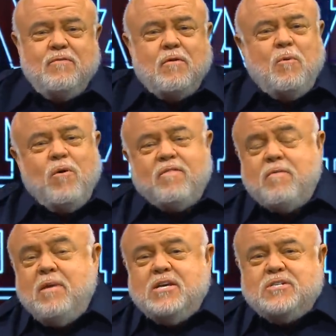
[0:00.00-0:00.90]
For more
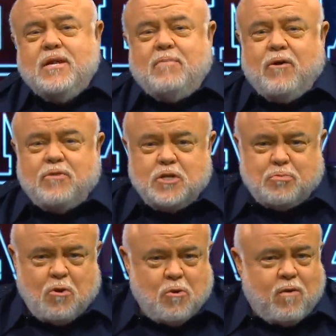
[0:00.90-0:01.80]
information about this
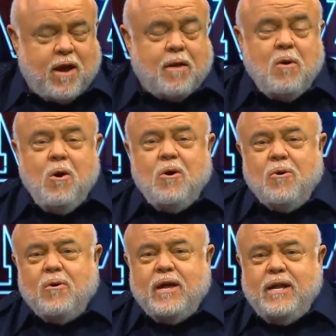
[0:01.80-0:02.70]
program
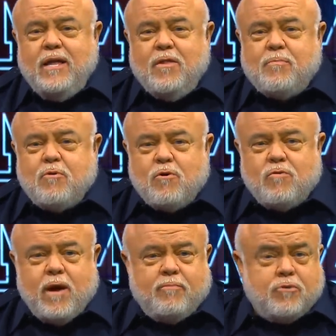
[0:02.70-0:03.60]
or any other
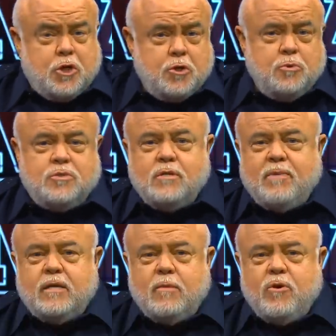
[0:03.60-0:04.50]
program produced
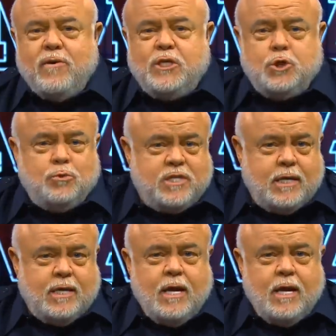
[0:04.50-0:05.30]
by WHUT,